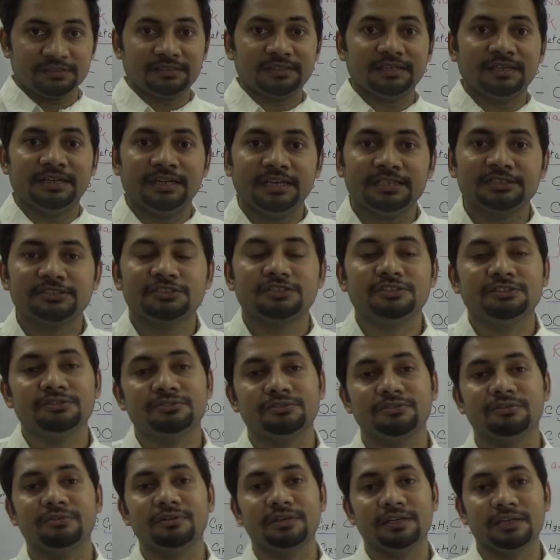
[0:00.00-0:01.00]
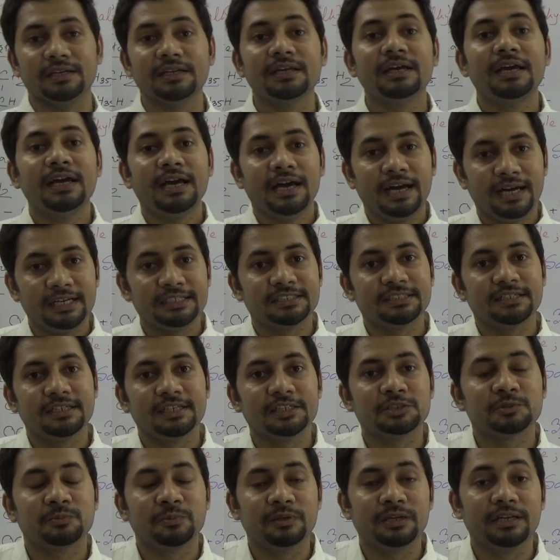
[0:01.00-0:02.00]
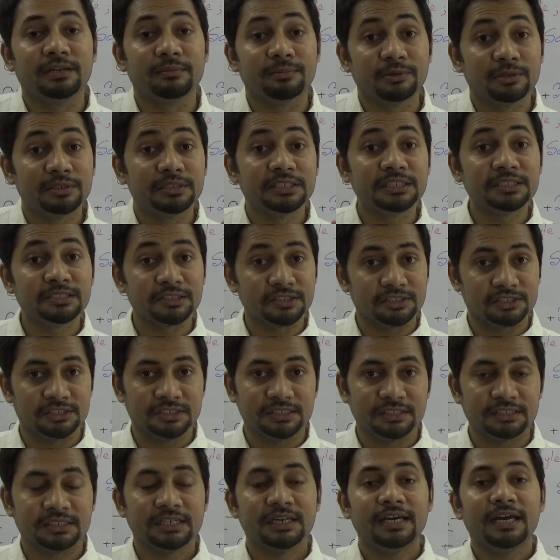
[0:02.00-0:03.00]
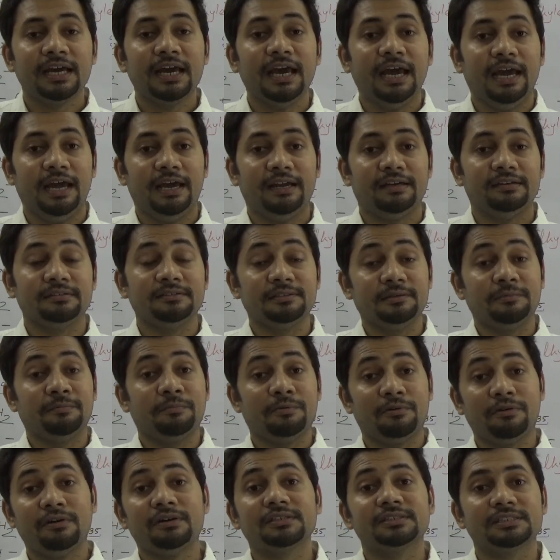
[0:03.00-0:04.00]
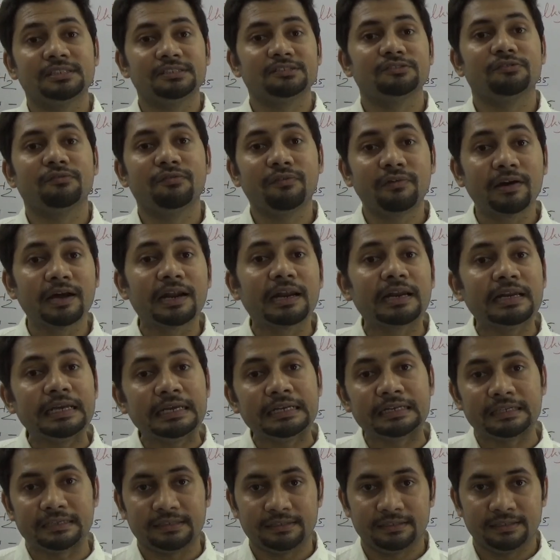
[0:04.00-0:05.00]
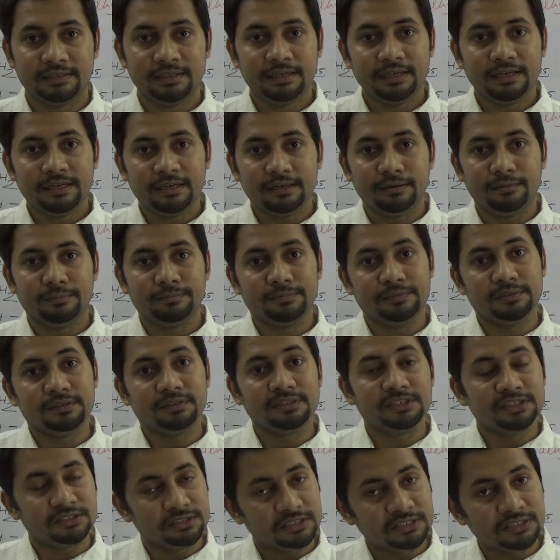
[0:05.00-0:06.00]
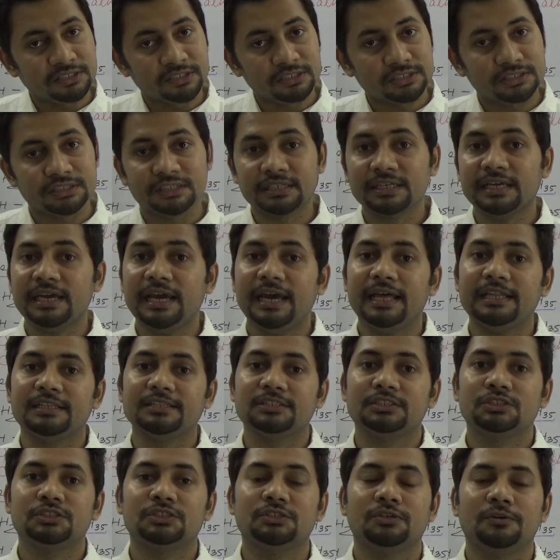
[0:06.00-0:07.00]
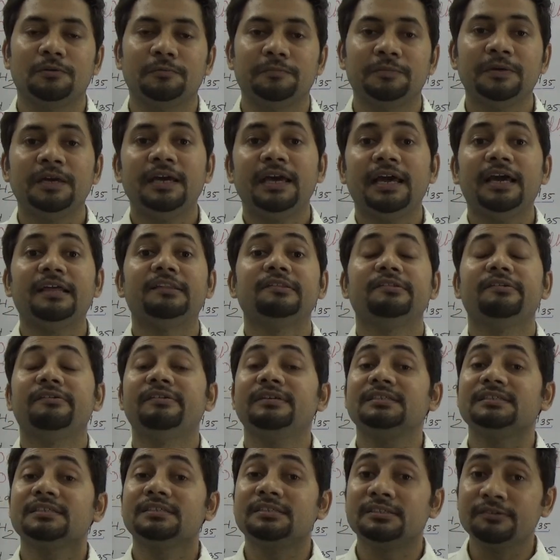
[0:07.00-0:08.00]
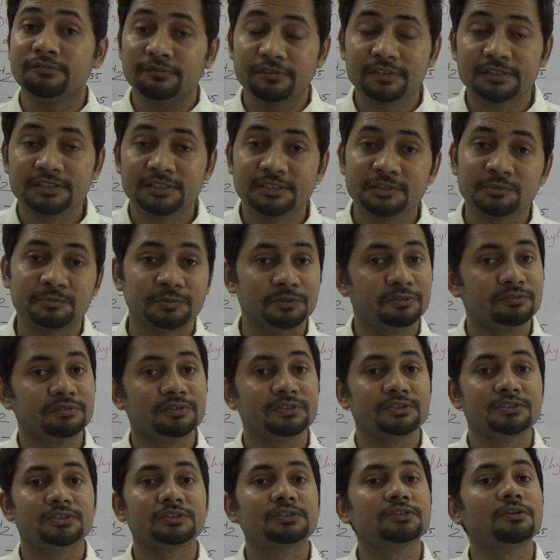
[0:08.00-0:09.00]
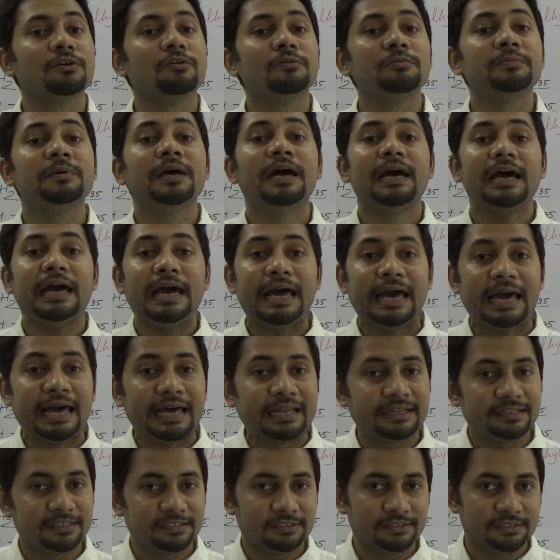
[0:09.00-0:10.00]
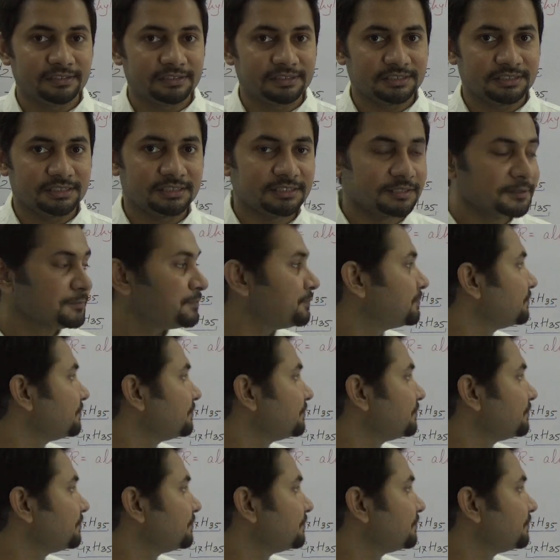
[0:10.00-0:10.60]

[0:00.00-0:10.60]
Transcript: in the next tutorial I shall explain about detergent and the process of cleaning of the detergent and soap, and there is a differences between soap and detergent.